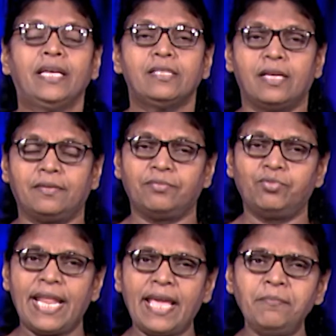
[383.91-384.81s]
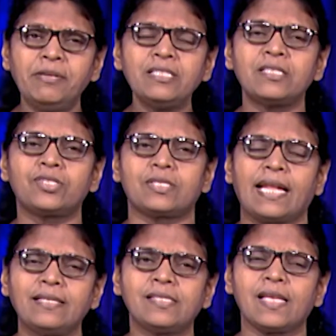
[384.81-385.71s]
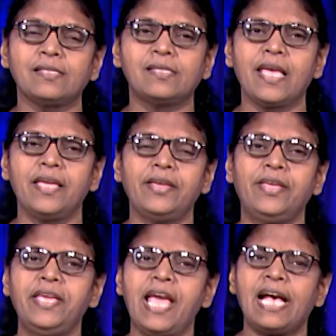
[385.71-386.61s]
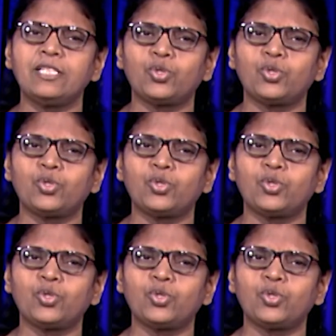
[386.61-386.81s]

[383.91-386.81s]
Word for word: Uh, Laban's sons are saying he has